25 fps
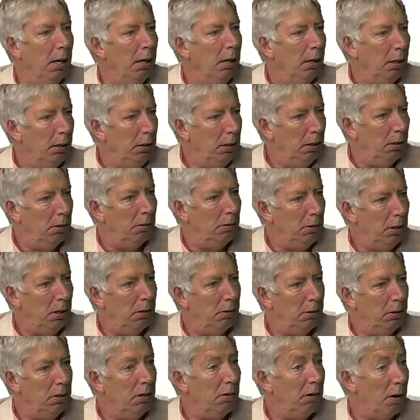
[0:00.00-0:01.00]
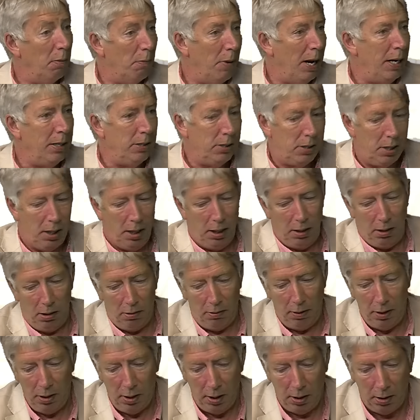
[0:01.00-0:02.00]
You're at Wednesday. You're
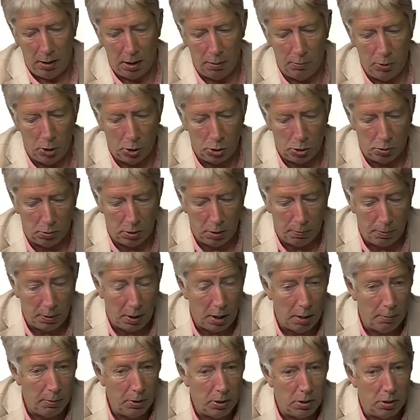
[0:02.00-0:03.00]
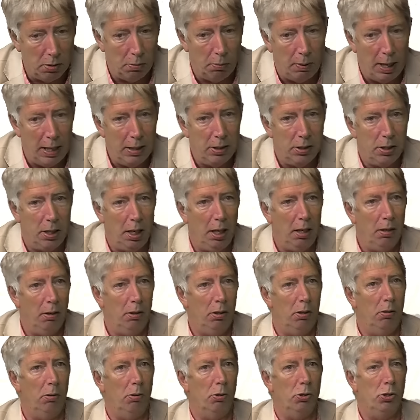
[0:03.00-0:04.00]
in the commercial departments at Wednesday, and of
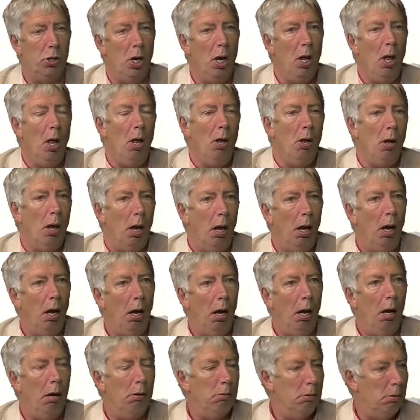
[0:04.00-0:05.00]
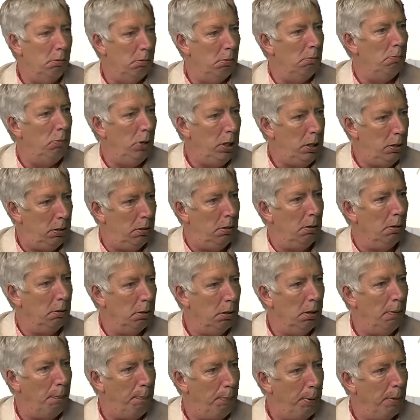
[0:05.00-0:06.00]
course, with the
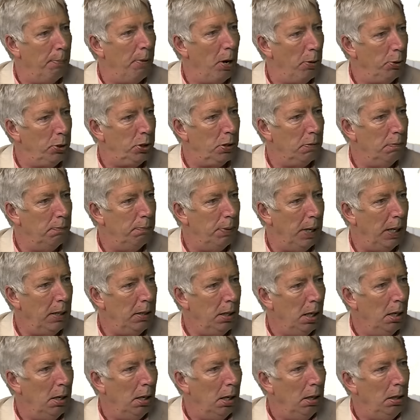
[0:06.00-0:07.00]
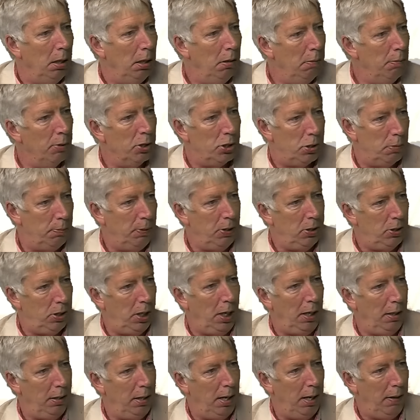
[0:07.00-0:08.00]
promotion bid, you must have been
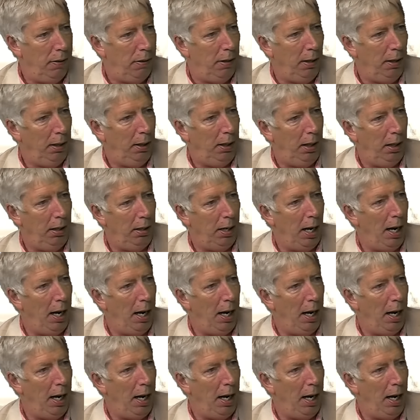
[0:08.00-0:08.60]
sitting there thinking,